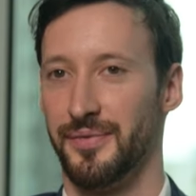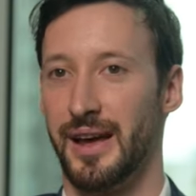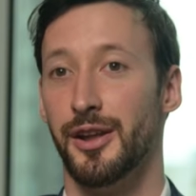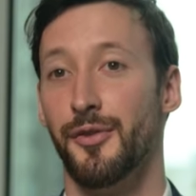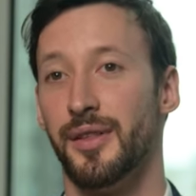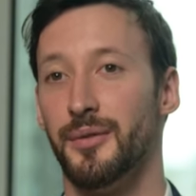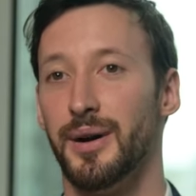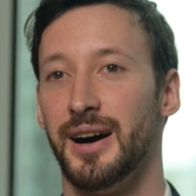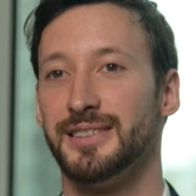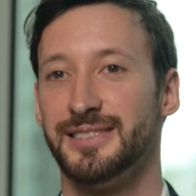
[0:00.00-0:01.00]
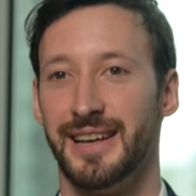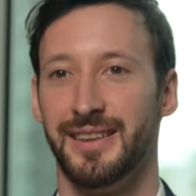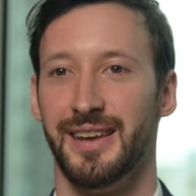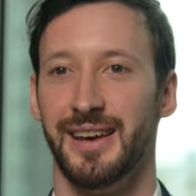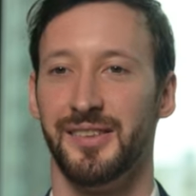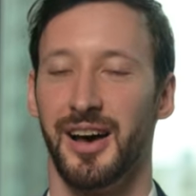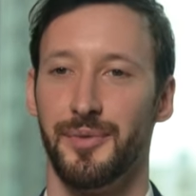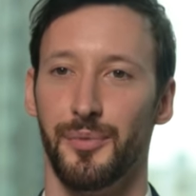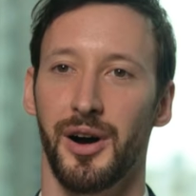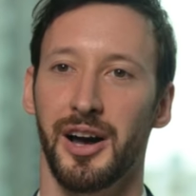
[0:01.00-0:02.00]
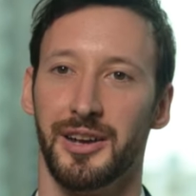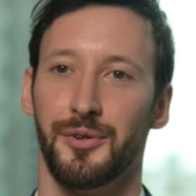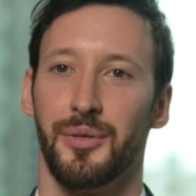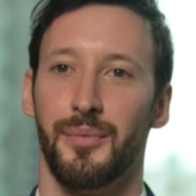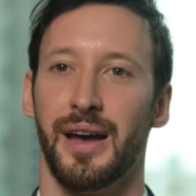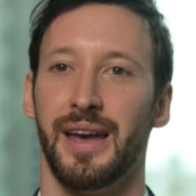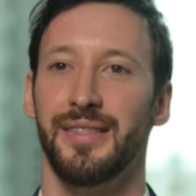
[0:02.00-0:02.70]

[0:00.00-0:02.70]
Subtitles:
And over the past 10 years, I've been working with my